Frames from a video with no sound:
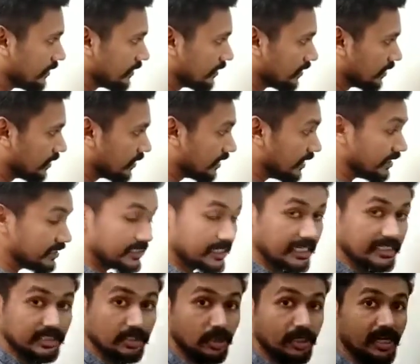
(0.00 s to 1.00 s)
it
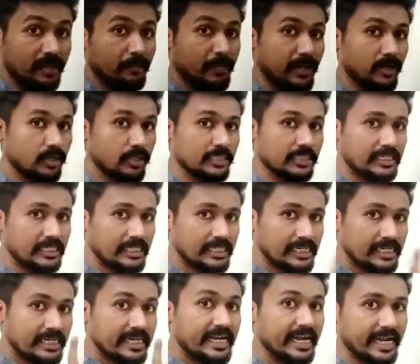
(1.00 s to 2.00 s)
does not depend on
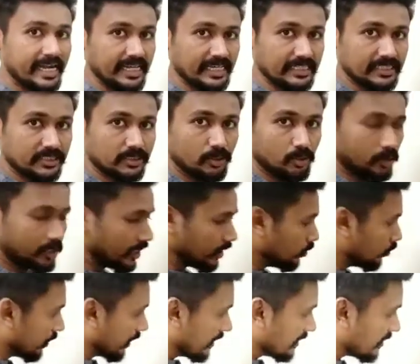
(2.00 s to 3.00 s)
the radius. Okay,
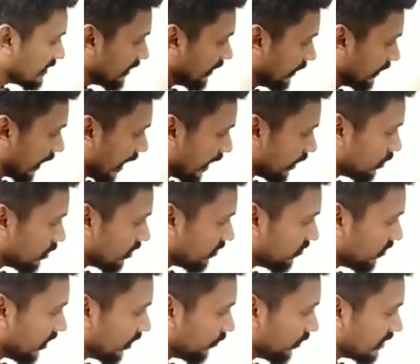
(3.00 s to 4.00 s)
you can see angular
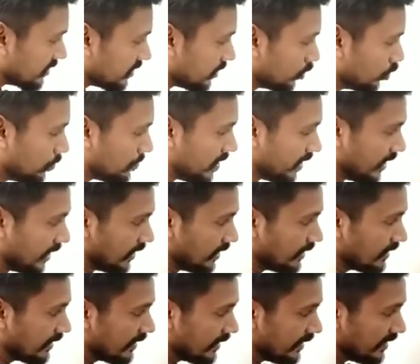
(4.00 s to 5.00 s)
frequency
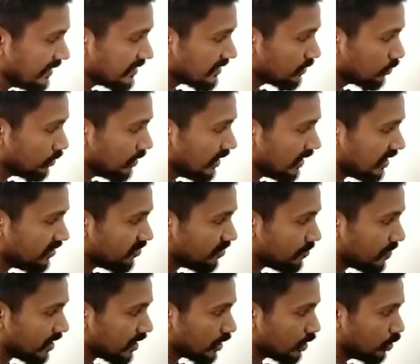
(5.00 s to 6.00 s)
omega is only given
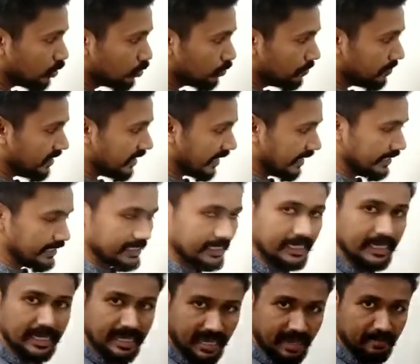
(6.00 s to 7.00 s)
by qb
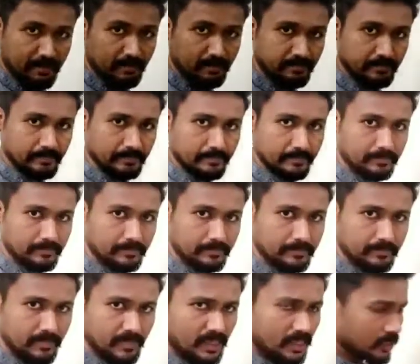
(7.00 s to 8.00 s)
and m.
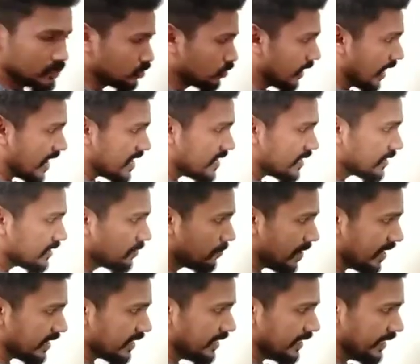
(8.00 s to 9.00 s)
So higher the
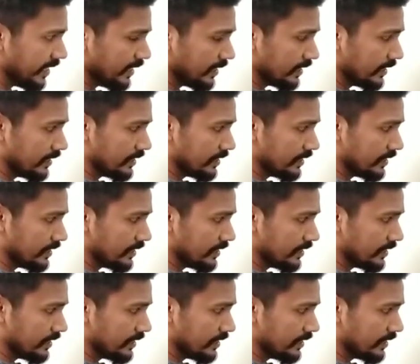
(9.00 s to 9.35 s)
magnetic